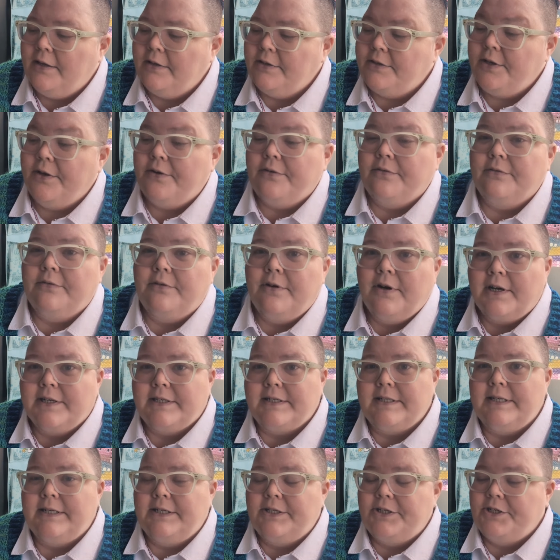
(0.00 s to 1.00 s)
So cross
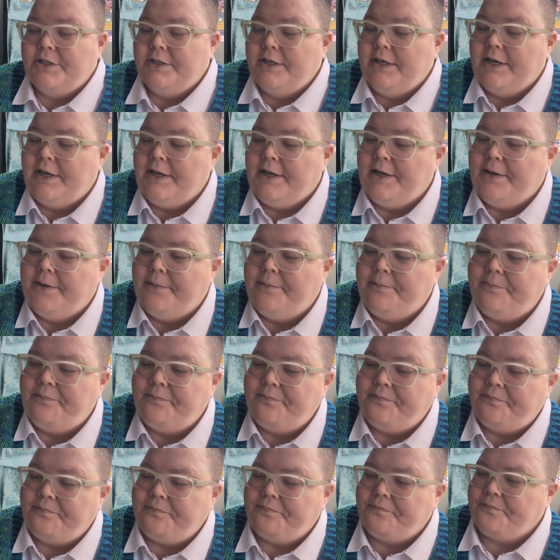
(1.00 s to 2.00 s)
stitch,
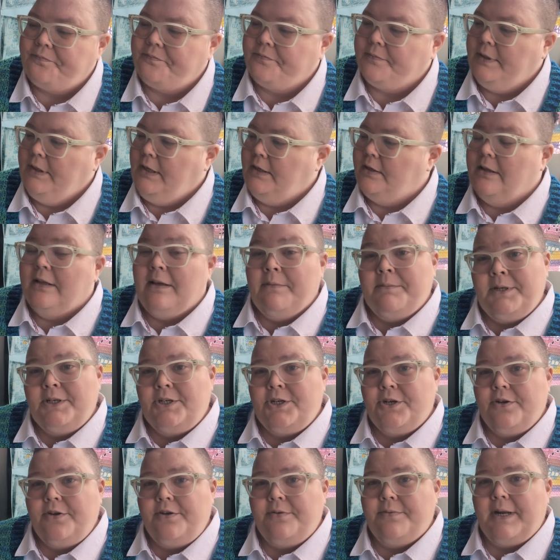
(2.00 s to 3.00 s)
let me
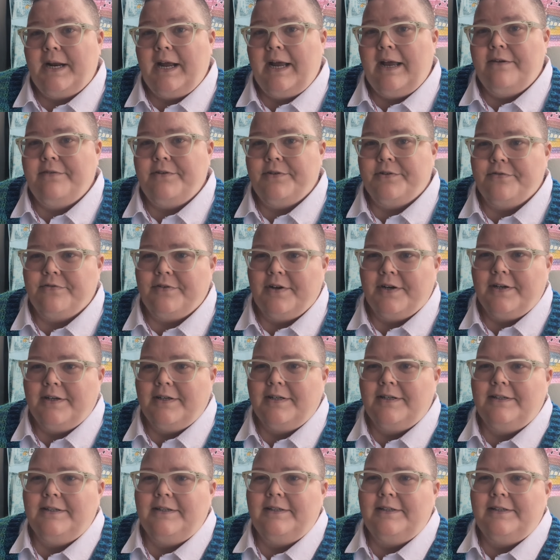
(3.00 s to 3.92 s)
show you what I have so far.